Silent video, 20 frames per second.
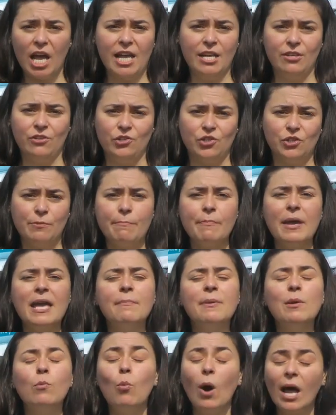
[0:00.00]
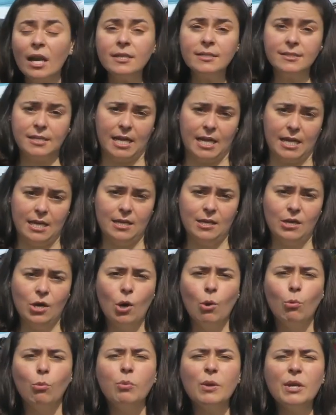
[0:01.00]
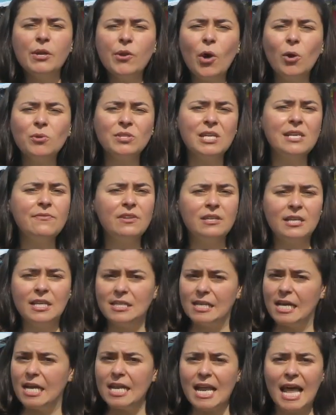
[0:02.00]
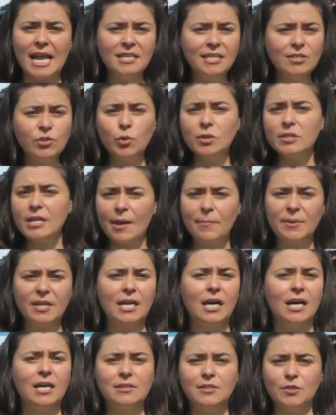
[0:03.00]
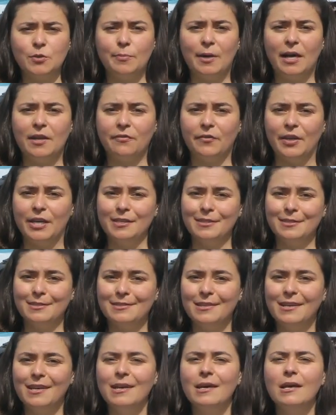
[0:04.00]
change. Maybe one day we will not even need credit or debit cards to buy things.